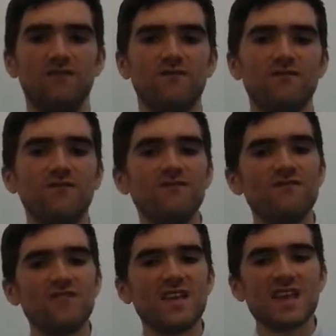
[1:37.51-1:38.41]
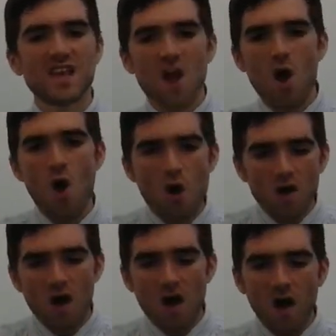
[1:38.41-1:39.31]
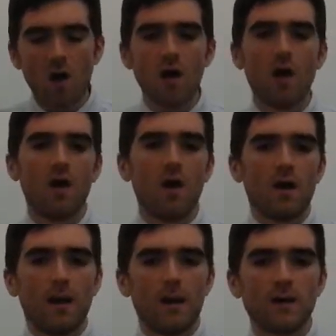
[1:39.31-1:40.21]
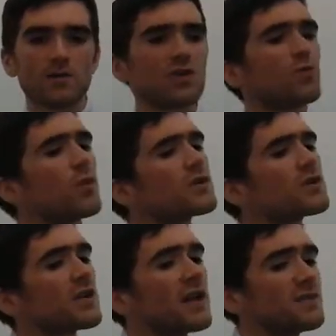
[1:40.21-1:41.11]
First part will be just going through the actual background.